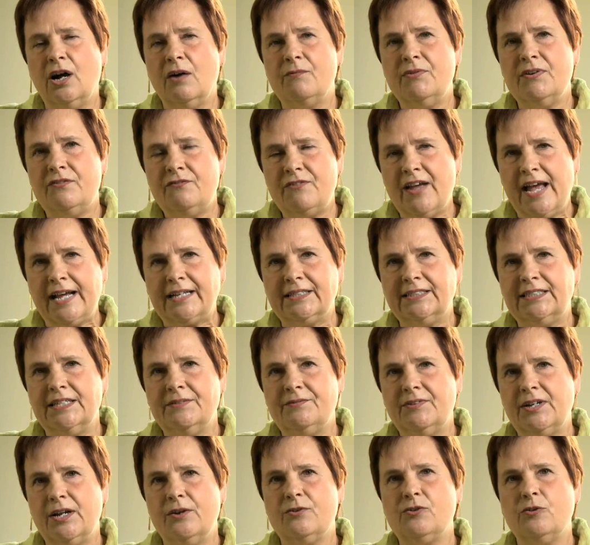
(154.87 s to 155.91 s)
of
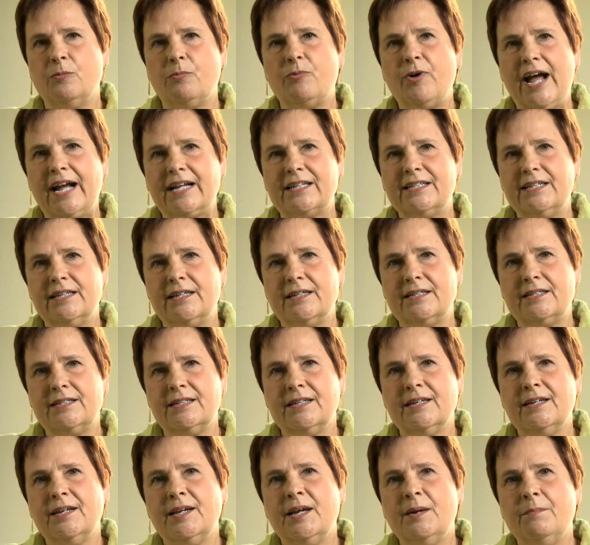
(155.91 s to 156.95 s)
effective local
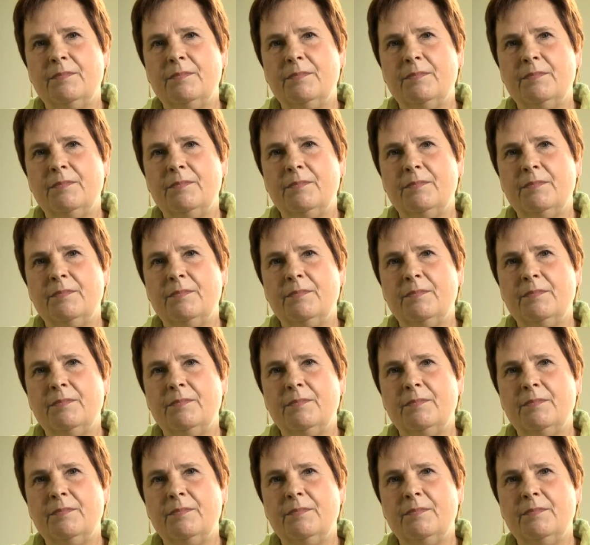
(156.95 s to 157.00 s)
practice,